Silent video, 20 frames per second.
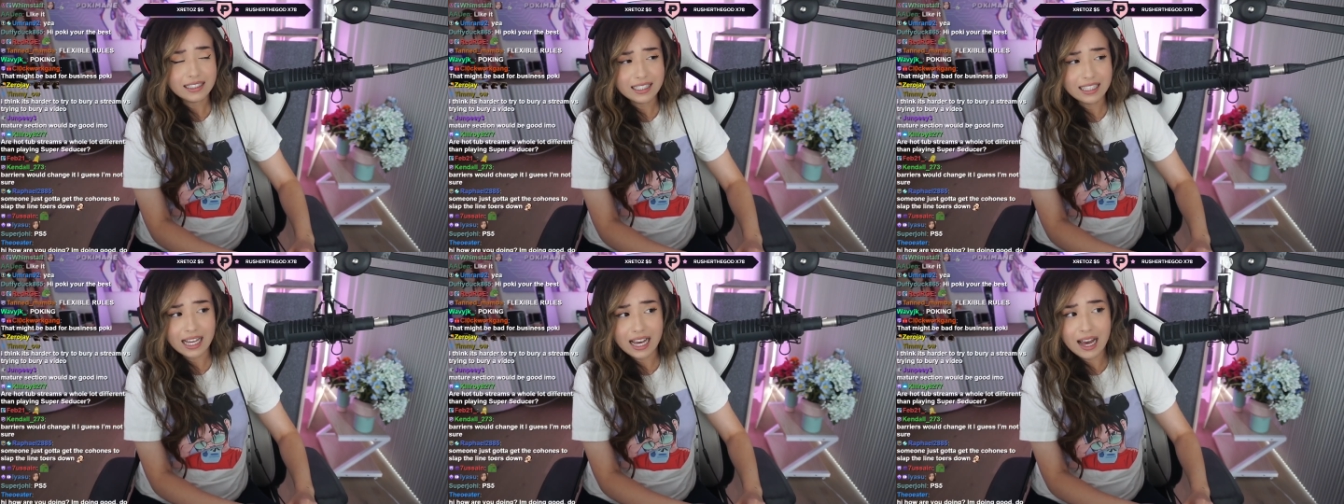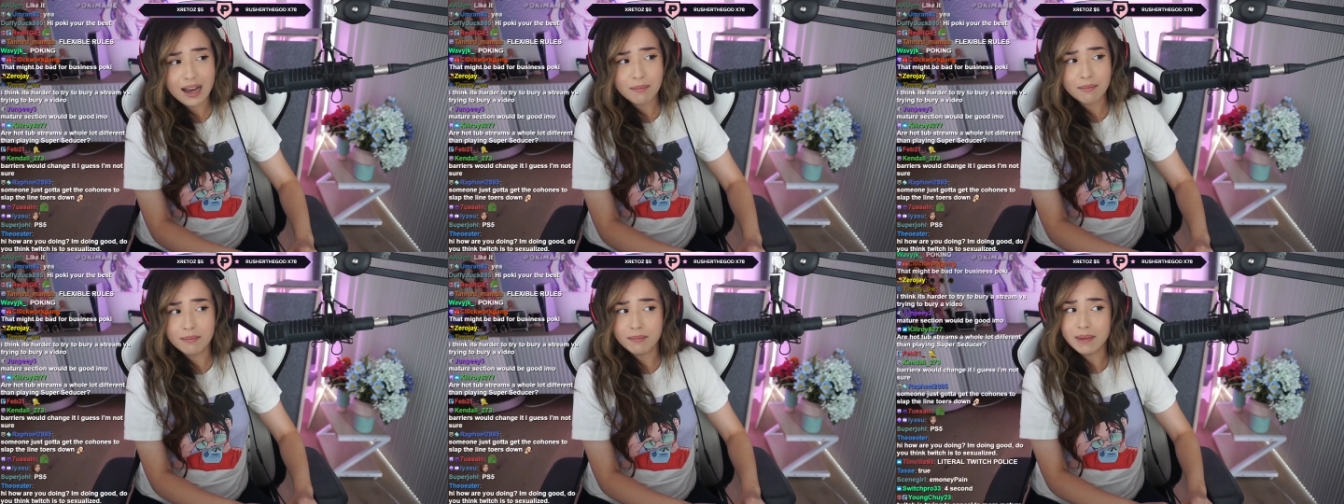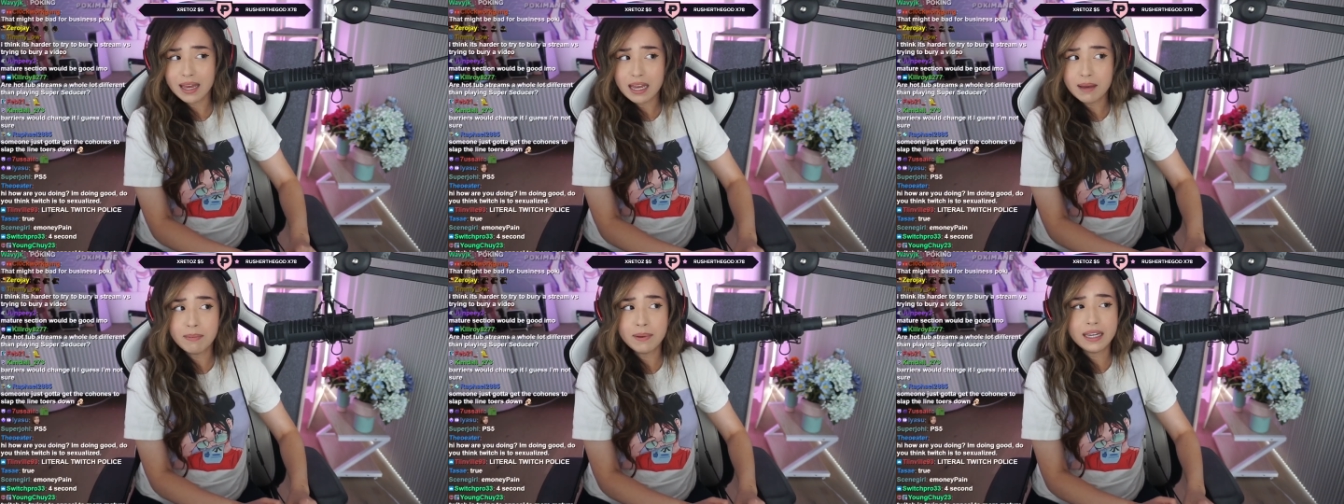yeah,
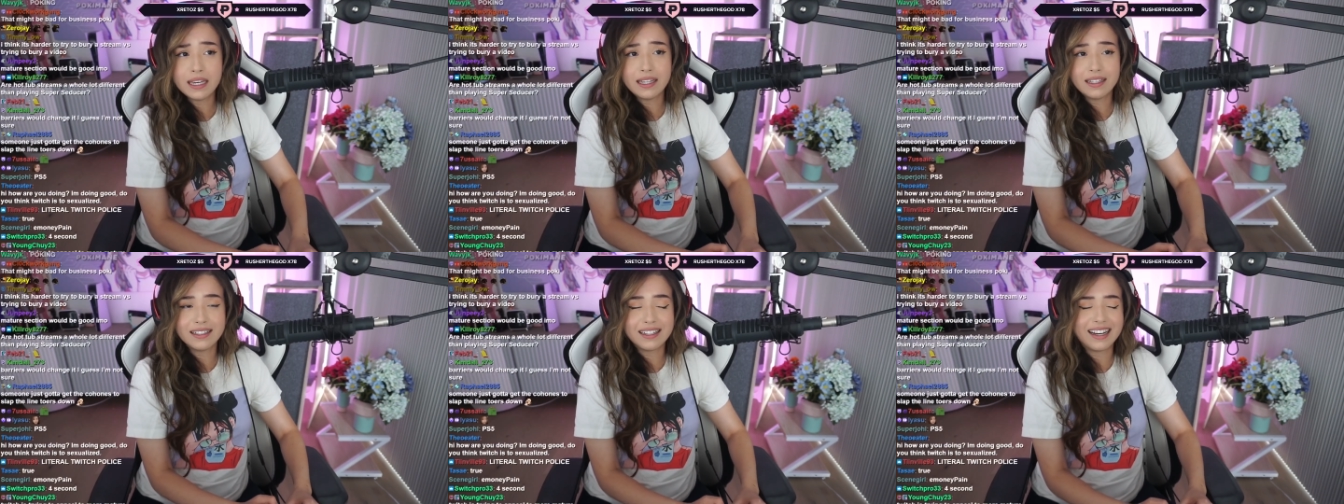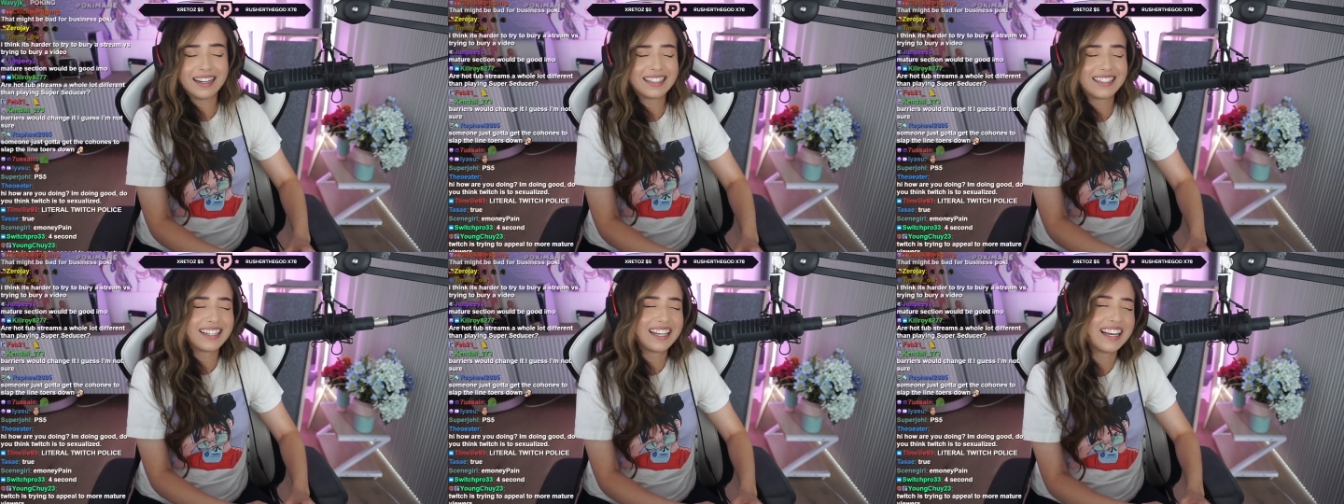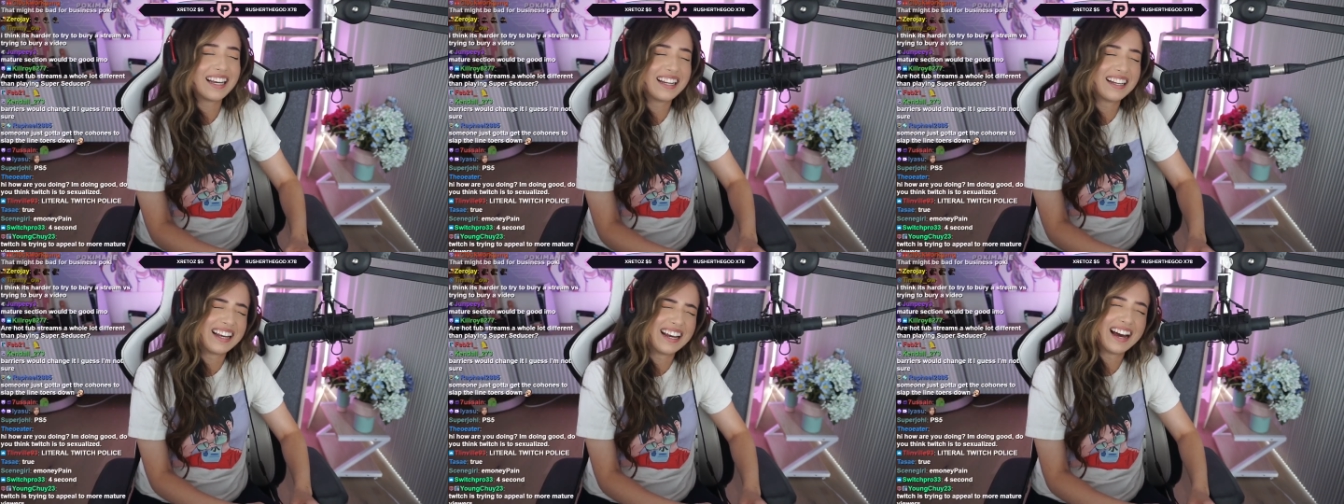maybe I
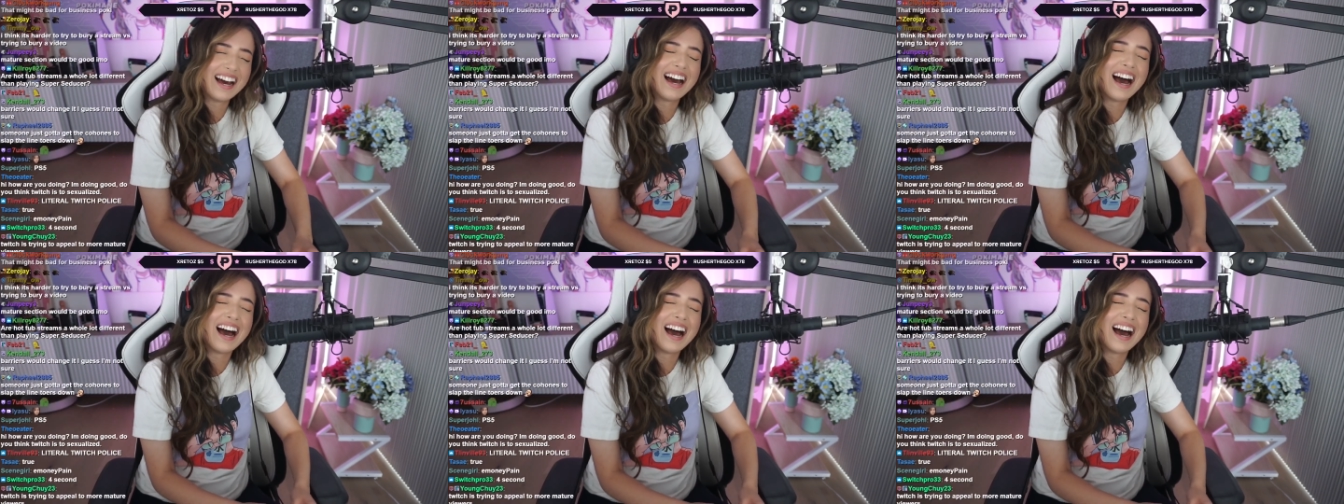can't,